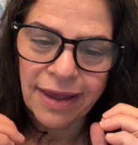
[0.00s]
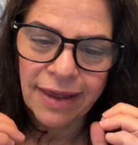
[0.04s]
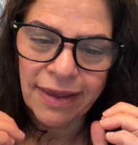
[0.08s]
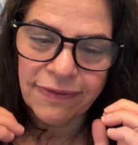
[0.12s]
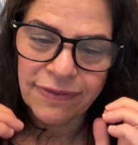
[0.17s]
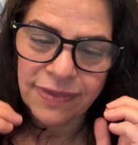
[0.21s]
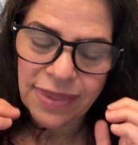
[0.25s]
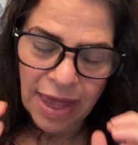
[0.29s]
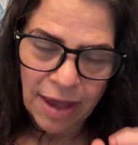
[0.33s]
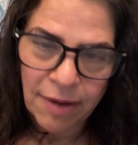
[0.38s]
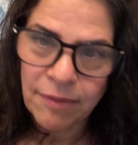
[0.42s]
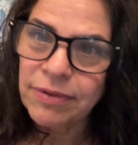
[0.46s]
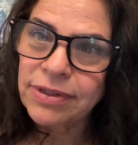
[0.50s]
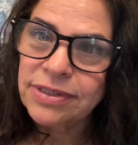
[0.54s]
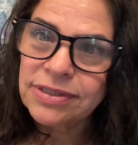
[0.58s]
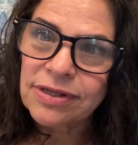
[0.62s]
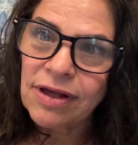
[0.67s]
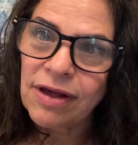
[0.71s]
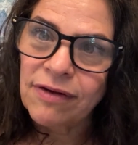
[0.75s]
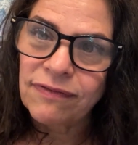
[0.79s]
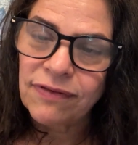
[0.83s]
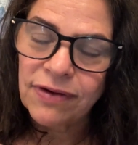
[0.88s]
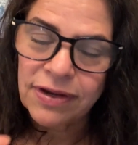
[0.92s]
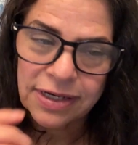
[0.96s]
that was
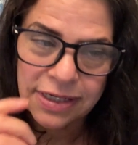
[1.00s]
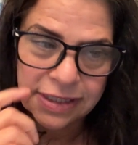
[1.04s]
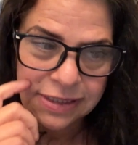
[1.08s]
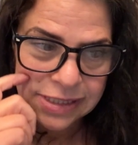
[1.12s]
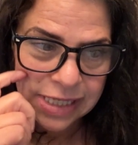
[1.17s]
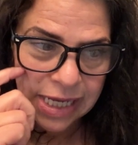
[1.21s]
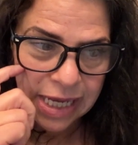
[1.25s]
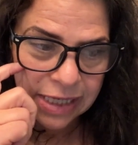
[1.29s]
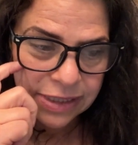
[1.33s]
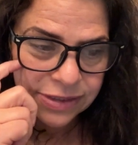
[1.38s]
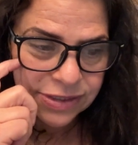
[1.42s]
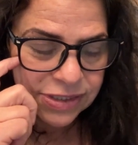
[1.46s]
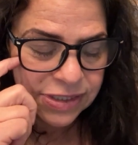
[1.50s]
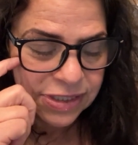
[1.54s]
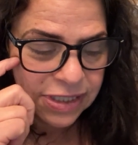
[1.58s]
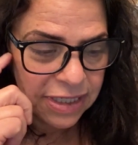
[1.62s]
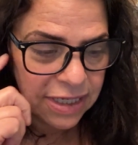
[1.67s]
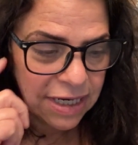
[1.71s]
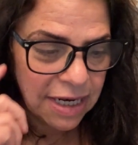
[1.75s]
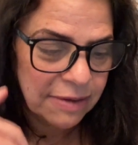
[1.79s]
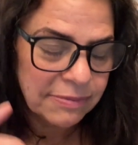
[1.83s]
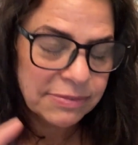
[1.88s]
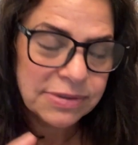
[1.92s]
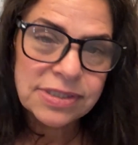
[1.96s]
off on a tangent,
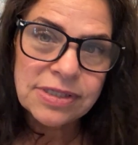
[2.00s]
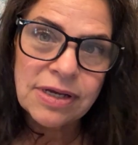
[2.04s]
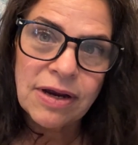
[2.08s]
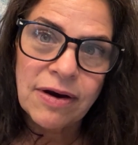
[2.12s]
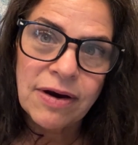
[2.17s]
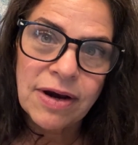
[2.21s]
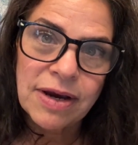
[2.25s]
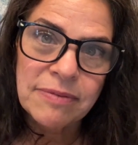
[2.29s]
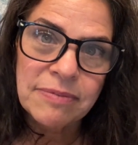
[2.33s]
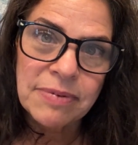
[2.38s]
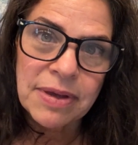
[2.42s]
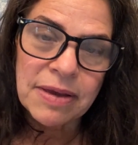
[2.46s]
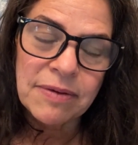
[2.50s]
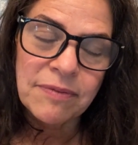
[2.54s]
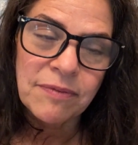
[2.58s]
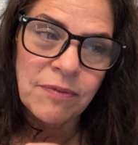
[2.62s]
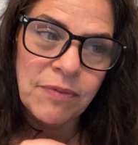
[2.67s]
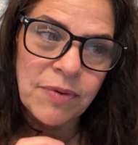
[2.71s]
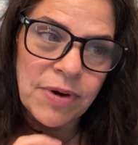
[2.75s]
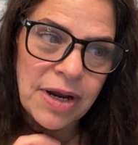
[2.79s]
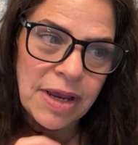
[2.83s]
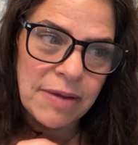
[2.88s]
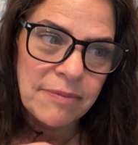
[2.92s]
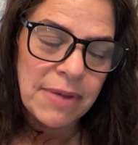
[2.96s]
and I'm sorry, but
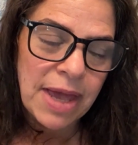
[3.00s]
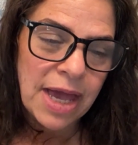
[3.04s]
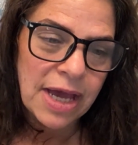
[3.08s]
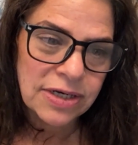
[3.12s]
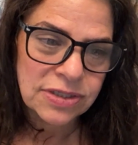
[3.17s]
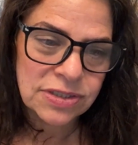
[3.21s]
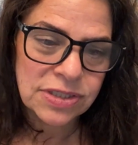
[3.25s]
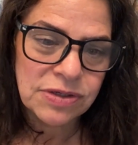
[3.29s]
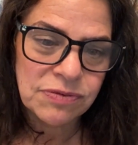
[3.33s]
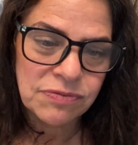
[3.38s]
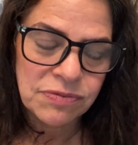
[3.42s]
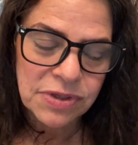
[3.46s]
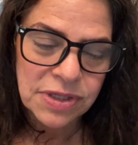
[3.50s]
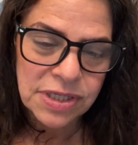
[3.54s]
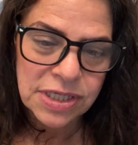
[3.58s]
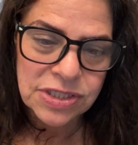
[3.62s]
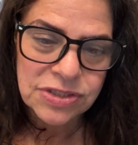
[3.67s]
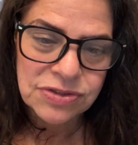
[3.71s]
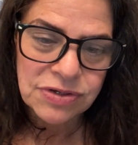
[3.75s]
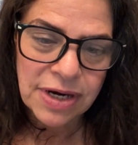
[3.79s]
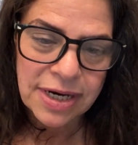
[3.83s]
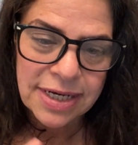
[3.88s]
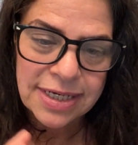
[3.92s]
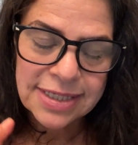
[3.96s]
what I'm actually really
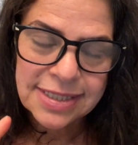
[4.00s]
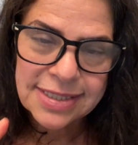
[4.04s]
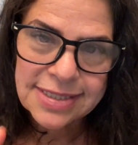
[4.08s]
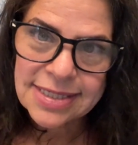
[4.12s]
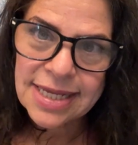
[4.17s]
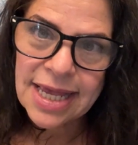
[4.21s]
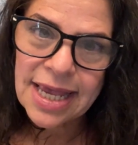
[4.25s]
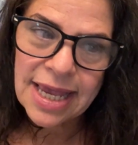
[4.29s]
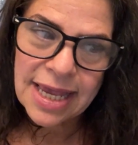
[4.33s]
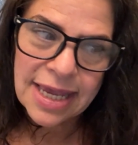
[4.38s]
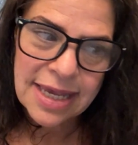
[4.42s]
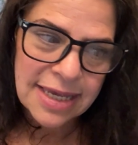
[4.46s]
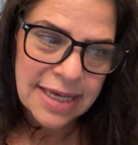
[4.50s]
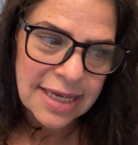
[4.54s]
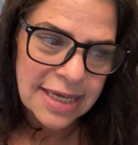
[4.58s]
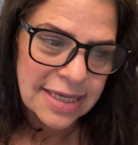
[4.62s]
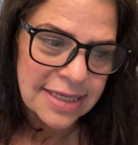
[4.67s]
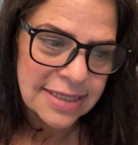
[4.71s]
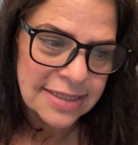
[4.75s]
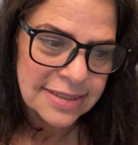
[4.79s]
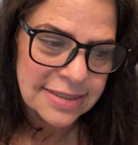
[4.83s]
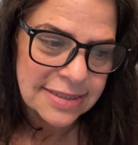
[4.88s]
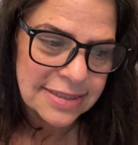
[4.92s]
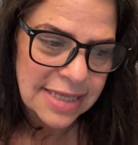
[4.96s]
trying to say
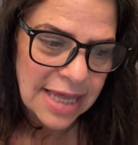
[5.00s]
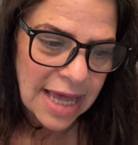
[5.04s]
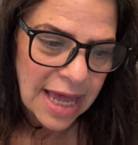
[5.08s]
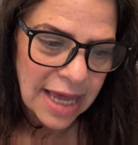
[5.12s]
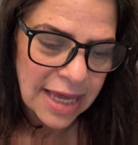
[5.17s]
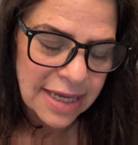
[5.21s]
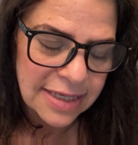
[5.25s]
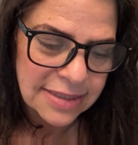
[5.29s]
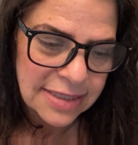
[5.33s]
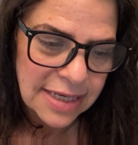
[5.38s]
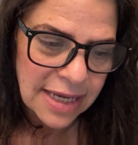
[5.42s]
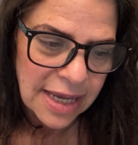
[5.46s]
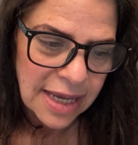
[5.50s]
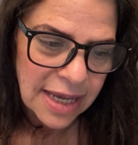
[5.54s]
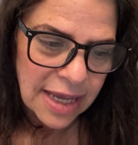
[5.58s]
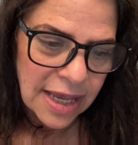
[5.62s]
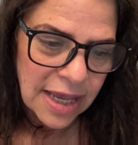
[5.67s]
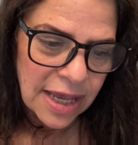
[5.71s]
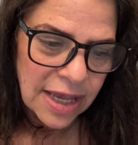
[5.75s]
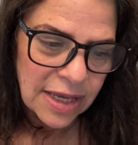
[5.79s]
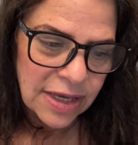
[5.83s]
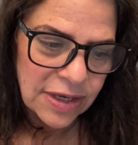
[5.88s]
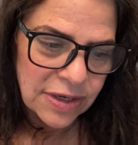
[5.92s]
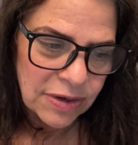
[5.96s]
is that,
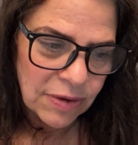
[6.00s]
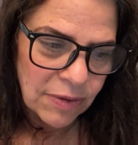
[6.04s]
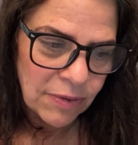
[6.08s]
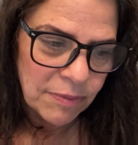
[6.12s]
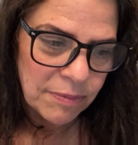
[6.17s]
you know,